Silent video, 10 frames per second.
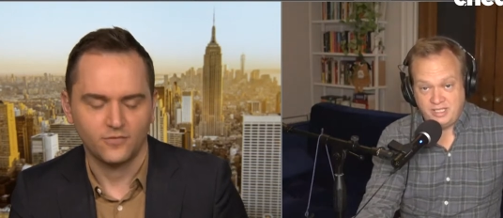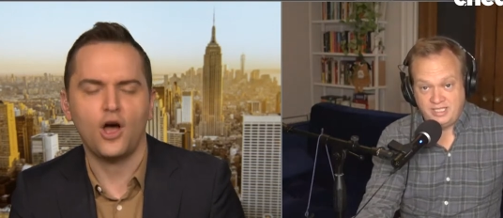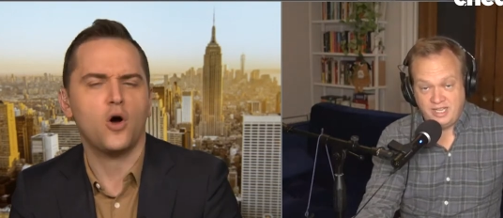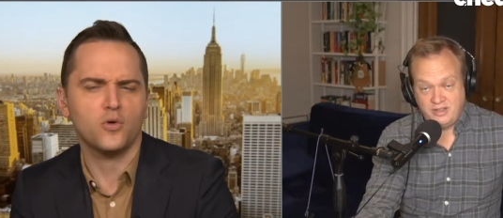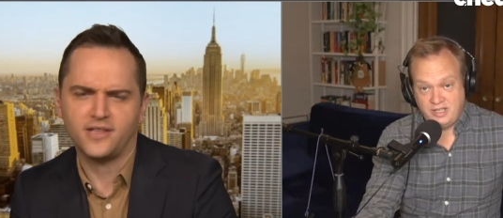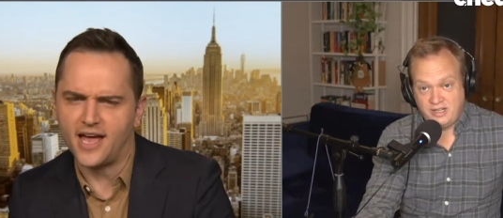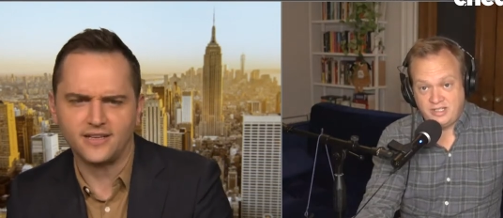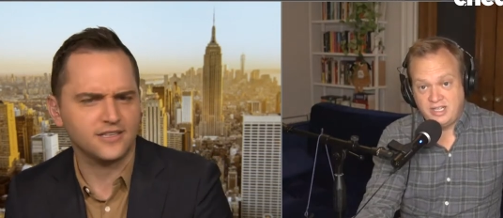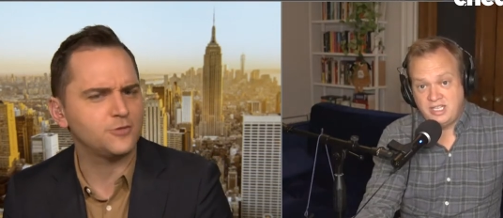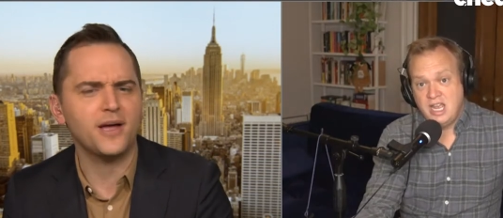Speaker 1: like that oh, in the oh, United yes.
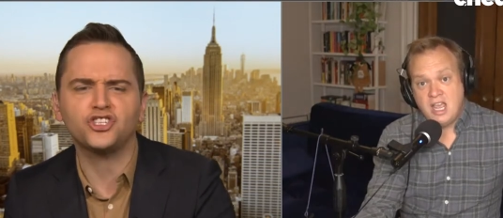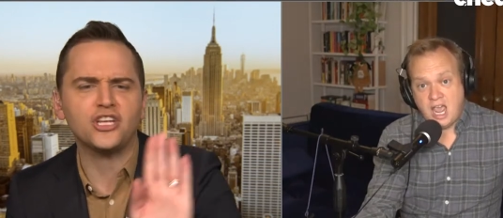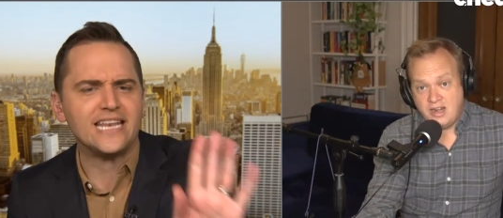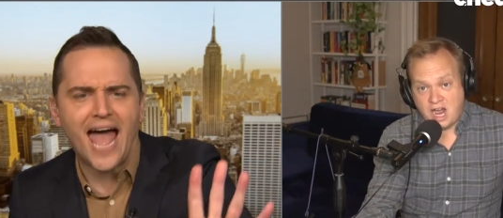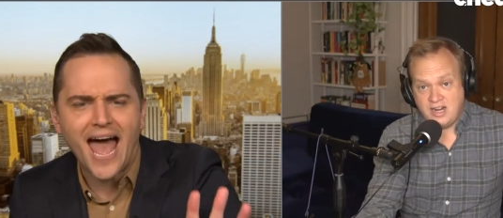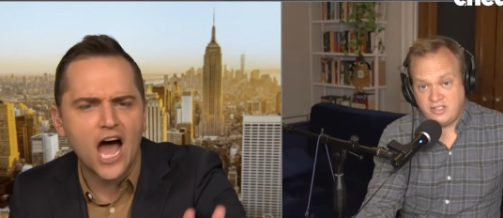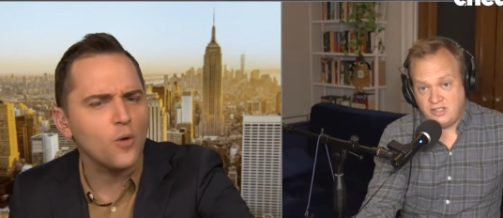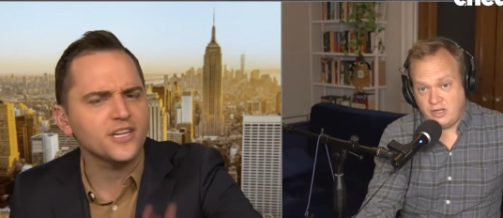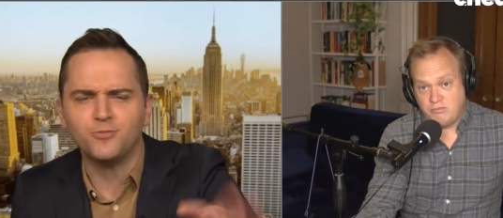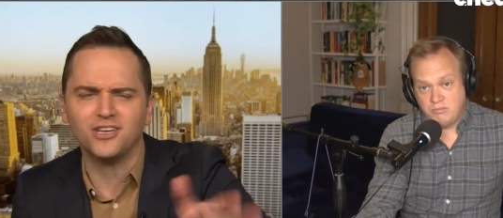States, especially and now. Honestly,
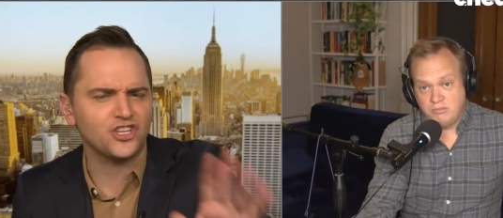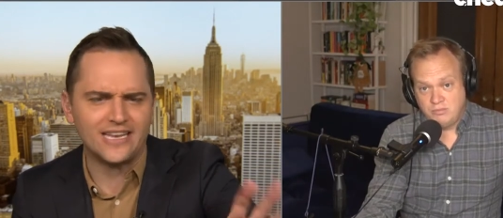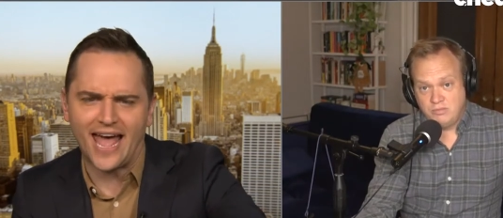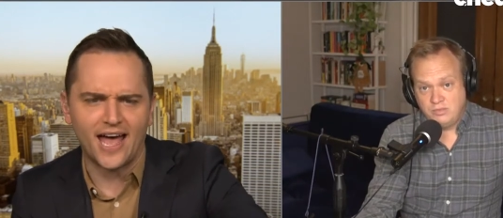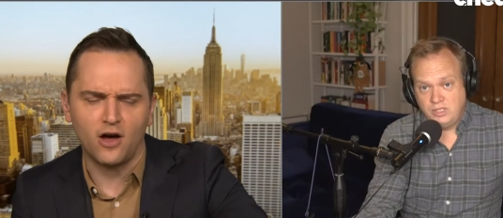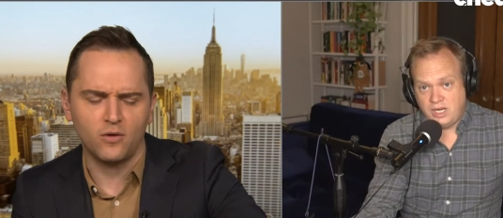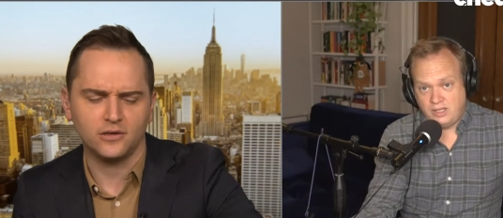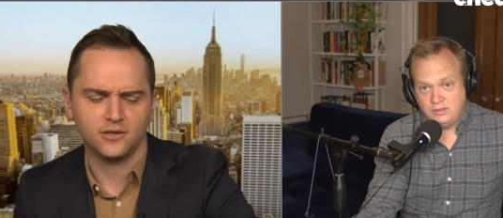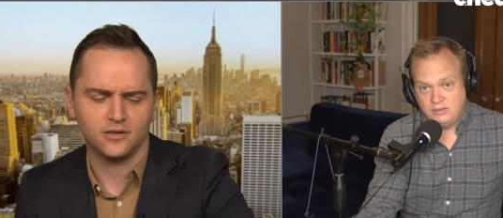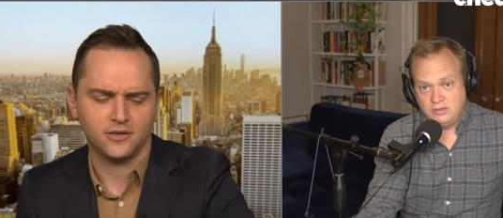there, especially now. Yeah.
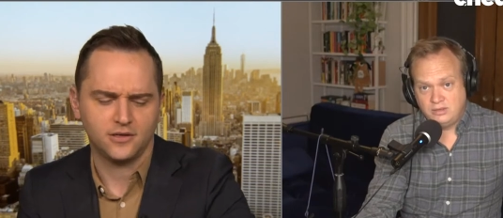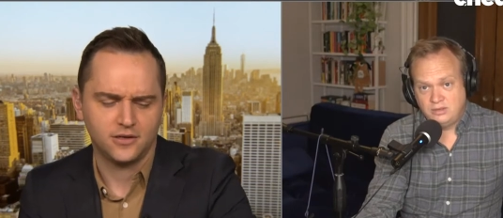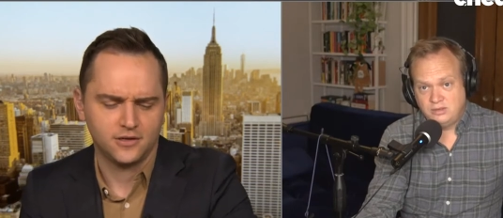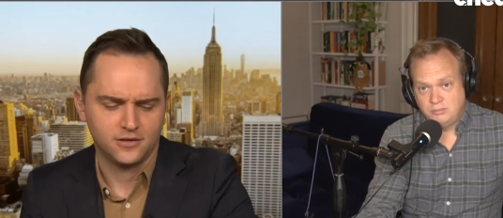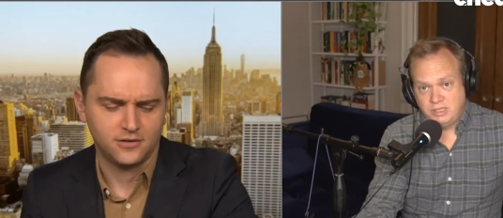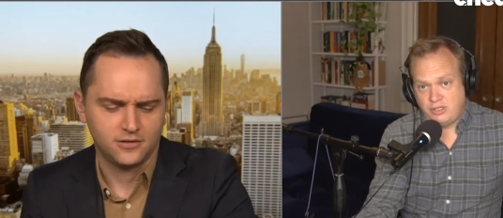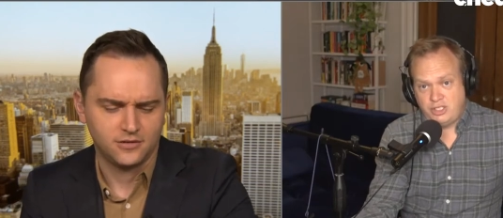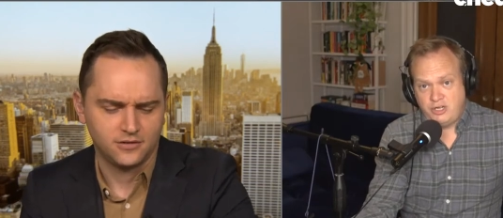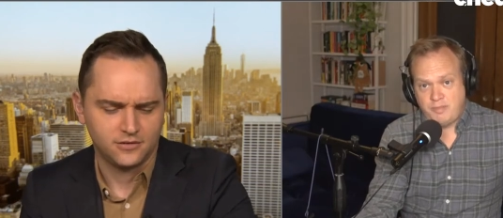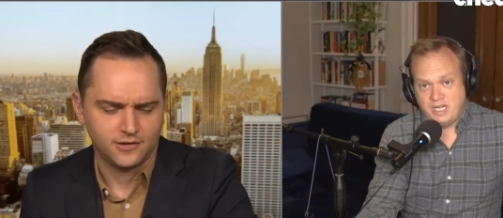But there
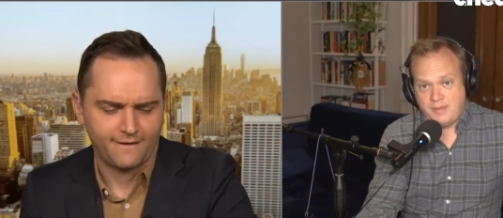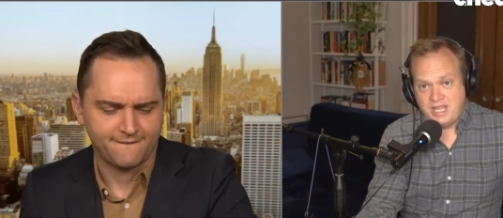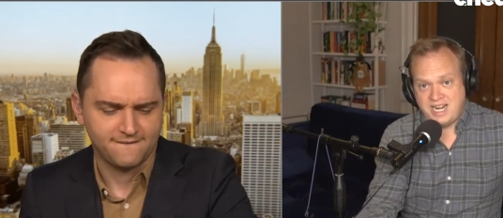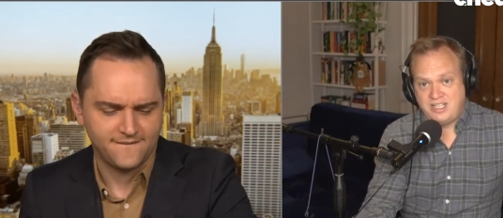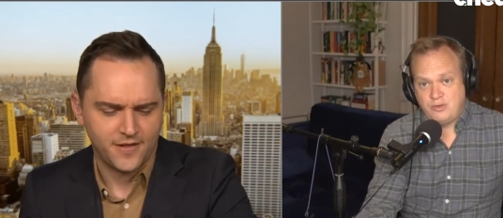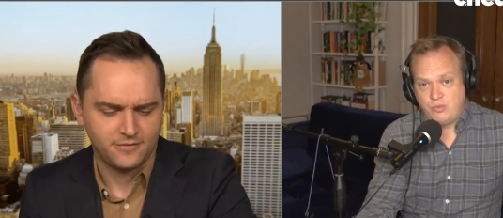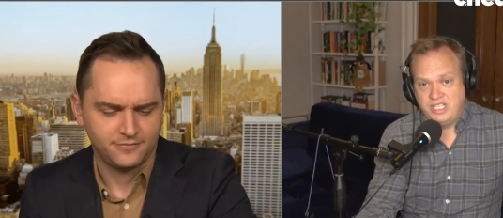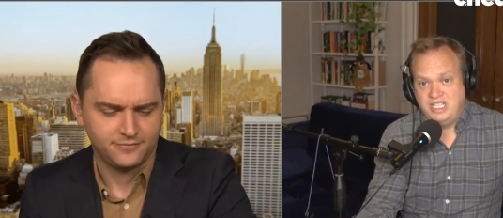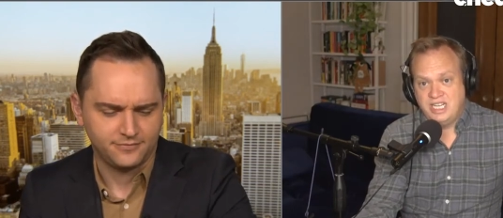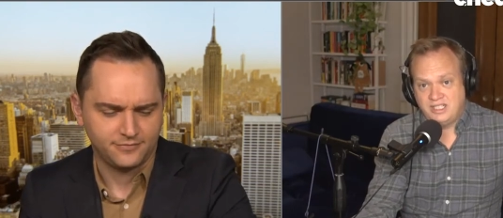should be. I mean, that is a
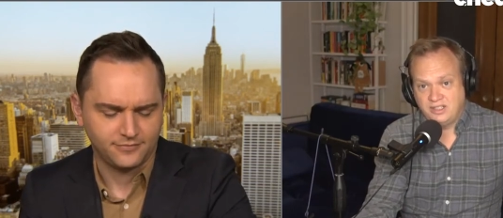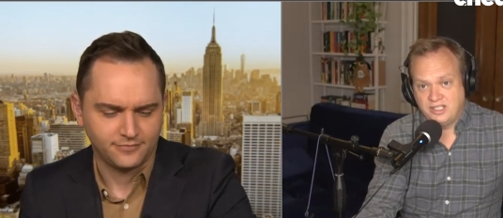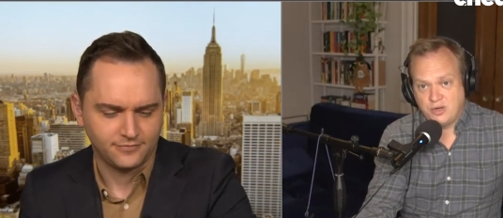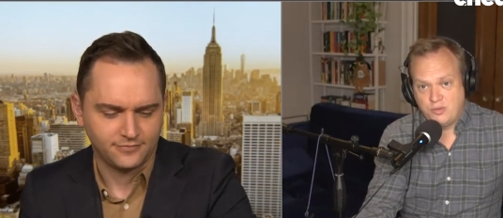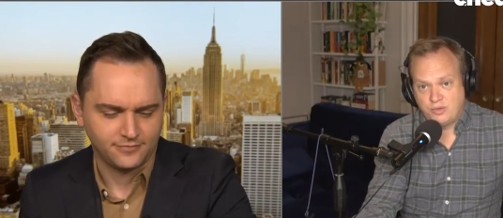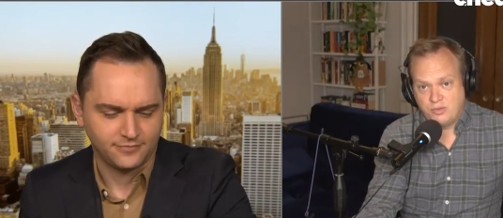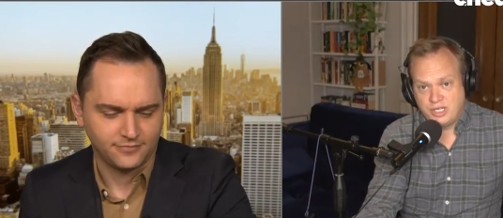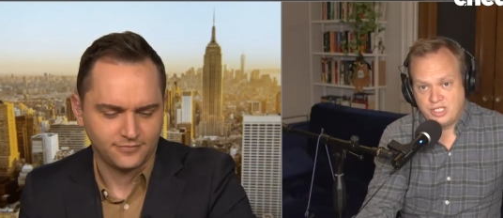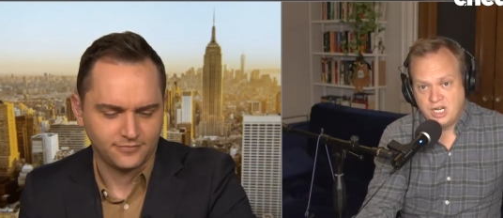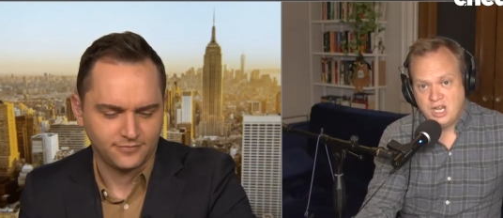ridiculous
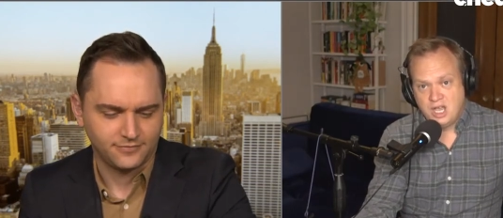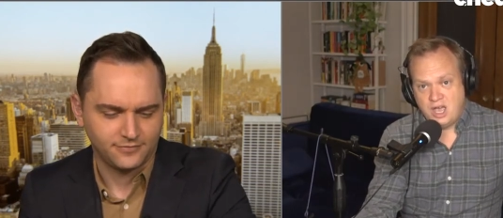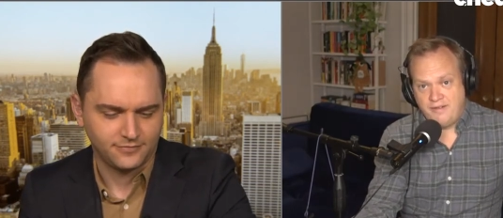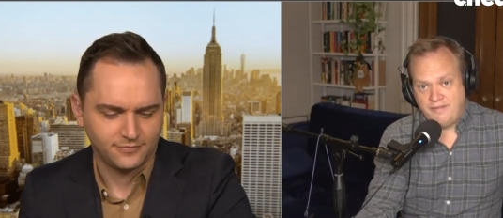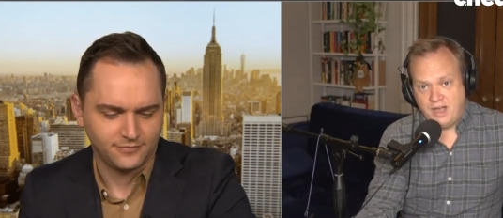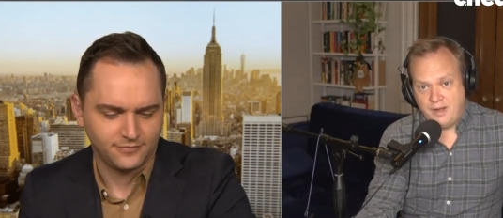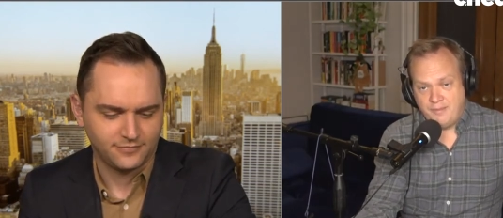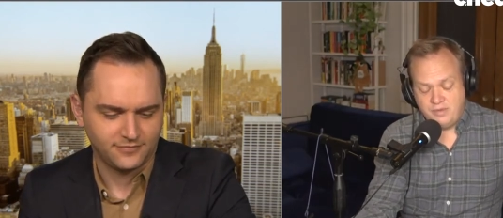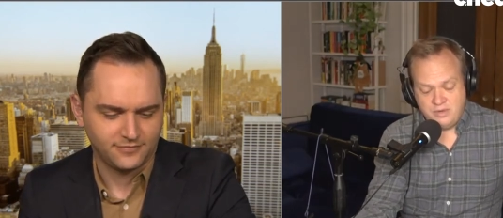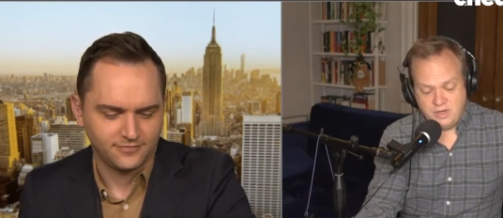overreach of, um,
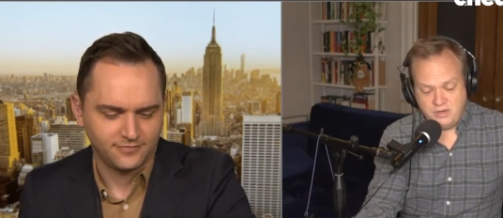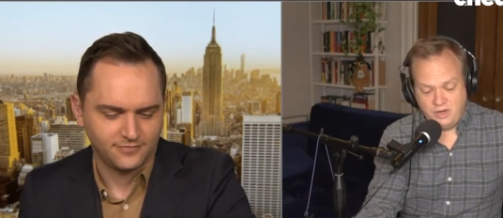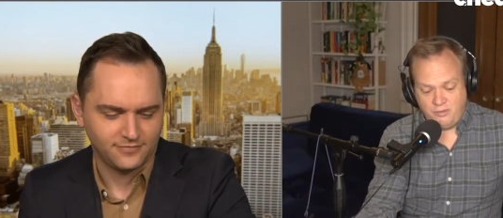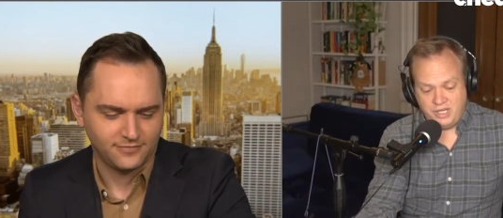you, you know, the